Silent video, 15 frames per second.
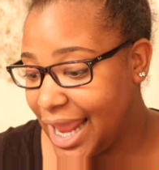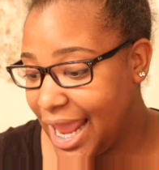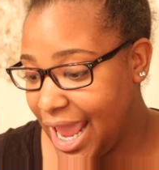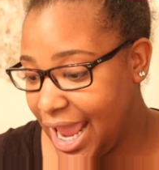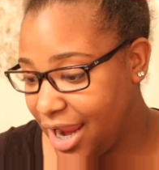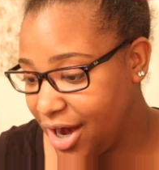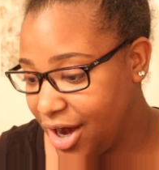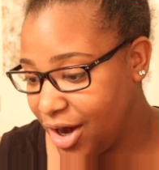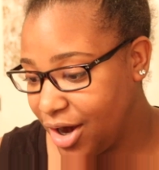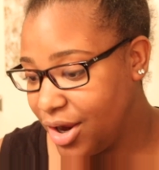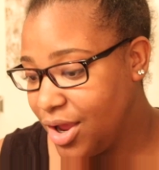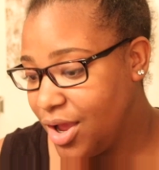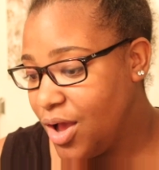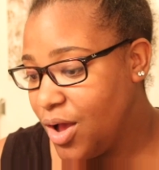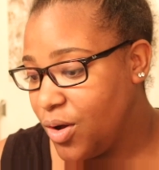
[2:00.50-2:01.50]

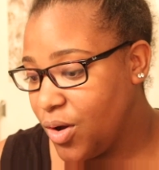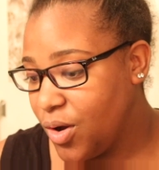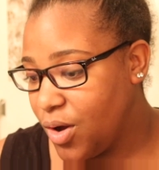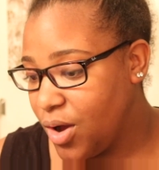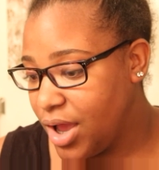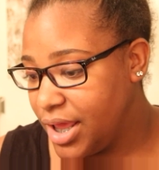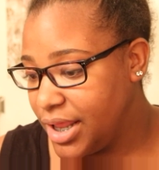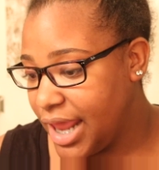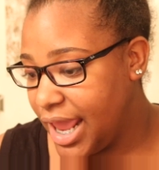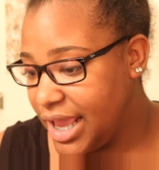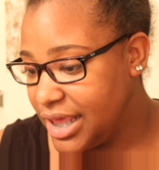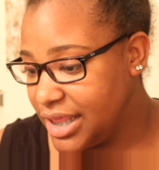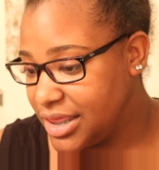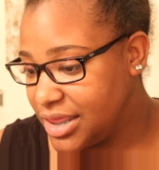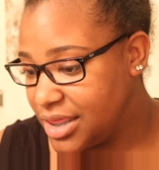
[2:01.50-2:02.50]
hair,
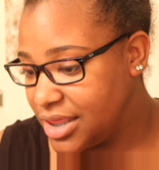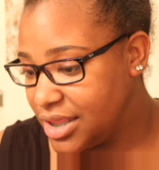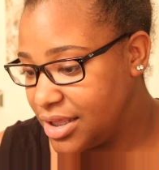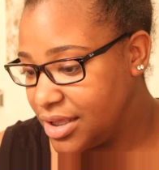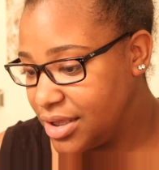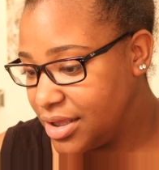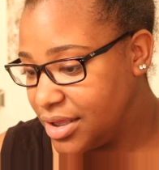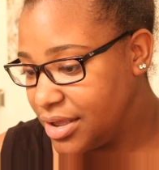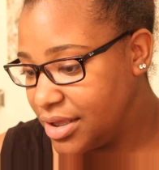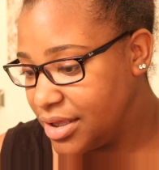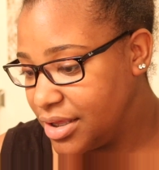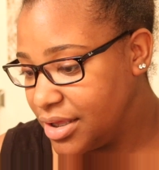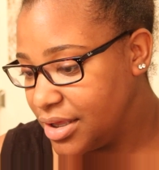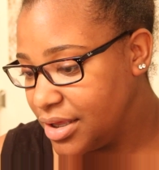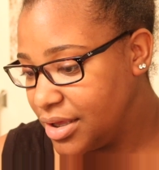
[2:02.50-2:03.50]

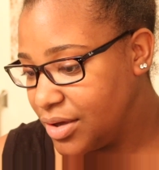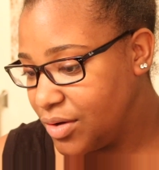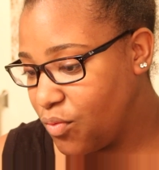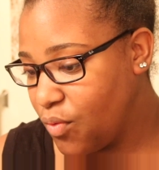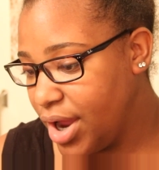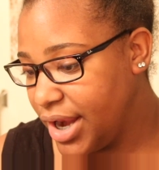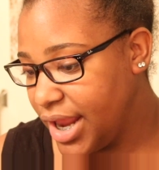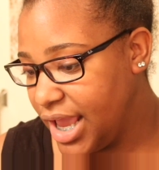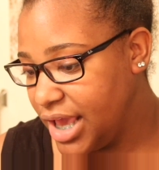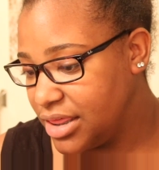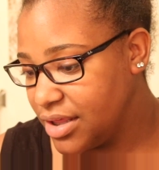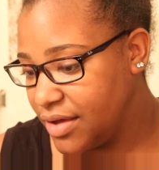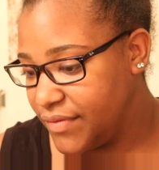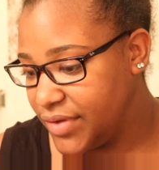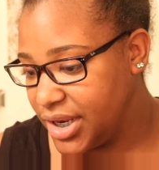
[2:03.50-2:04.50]

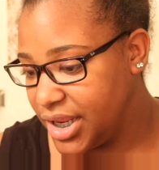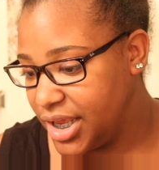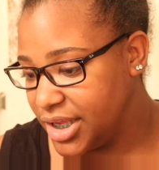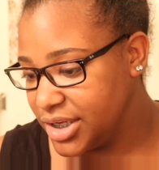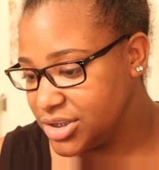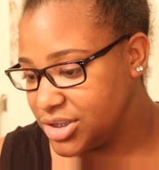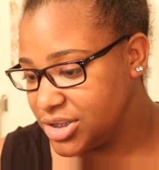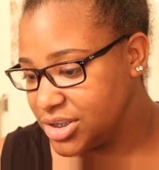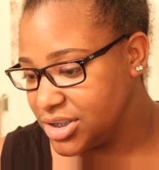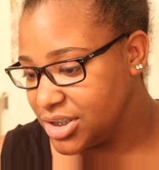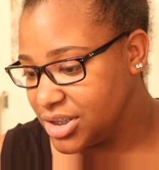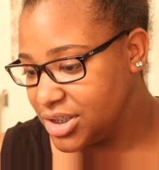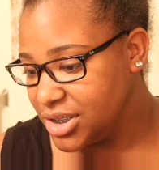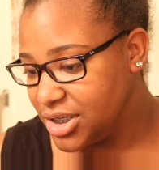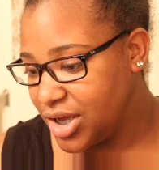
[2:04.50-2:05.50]
1/8 of an inch
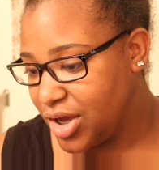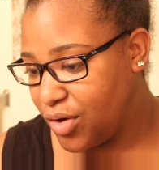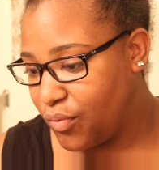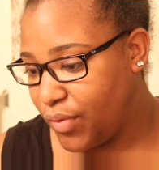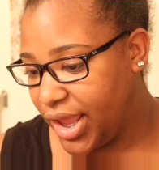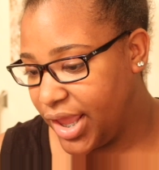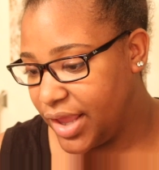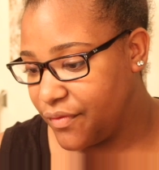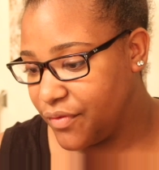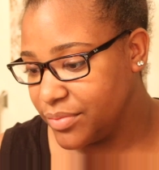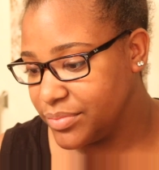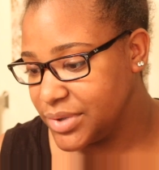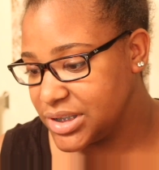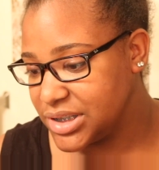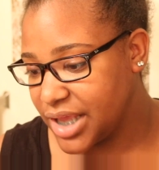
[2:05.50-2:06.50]
away
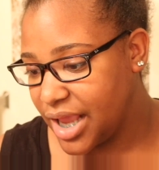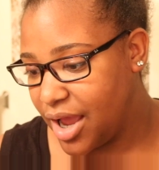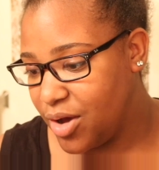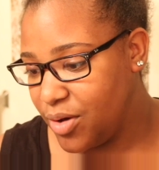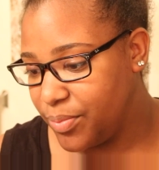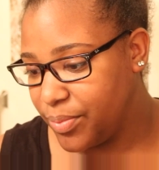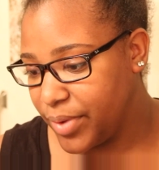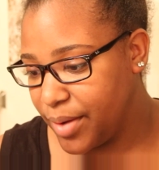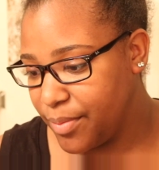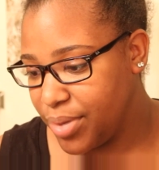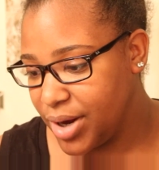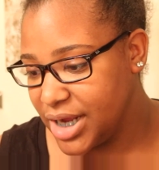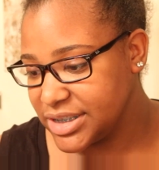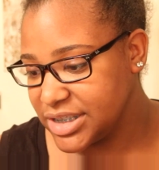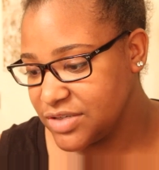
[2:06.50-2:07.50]
from the scalp, and
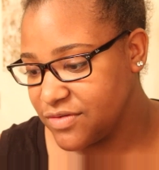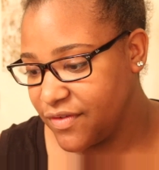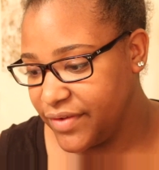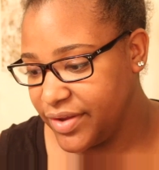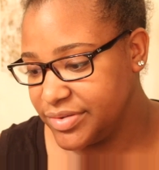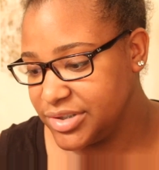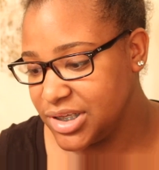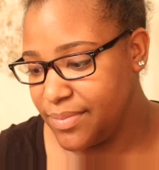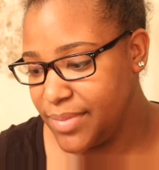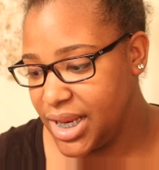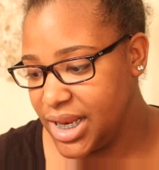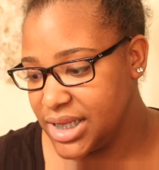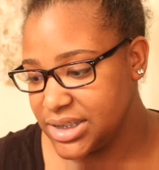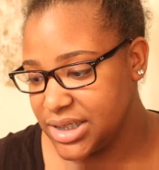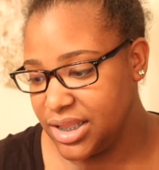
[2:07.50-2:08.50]
process for 15
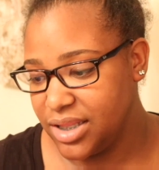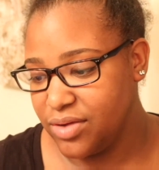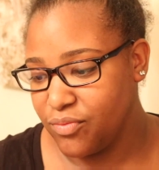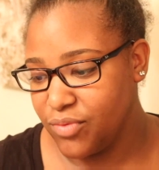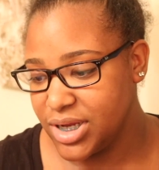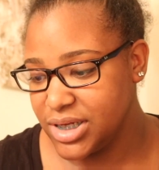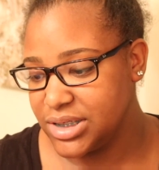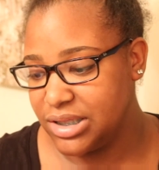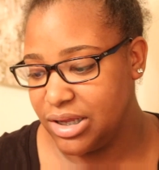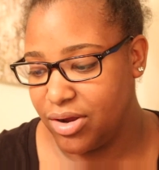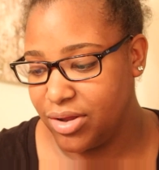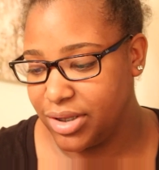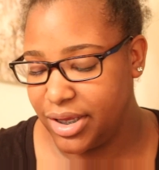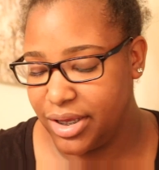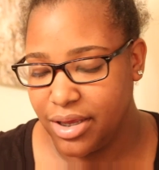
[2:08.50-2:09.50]
minutes and then rinse
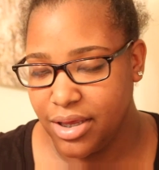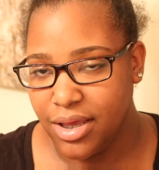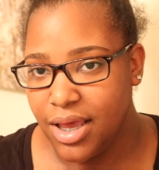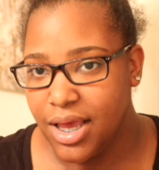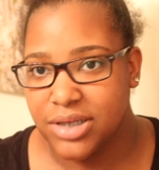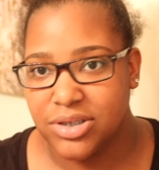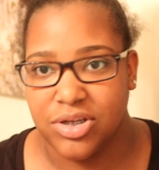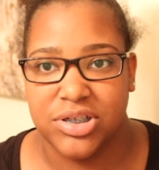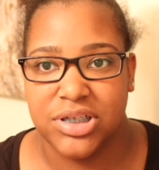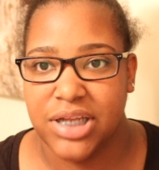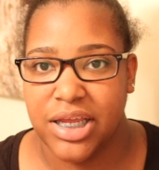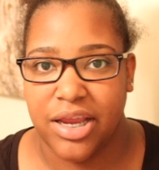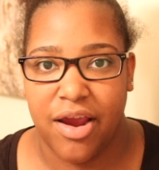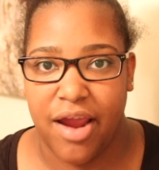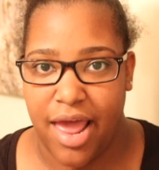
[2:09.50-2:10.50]
thoroughly. So just like your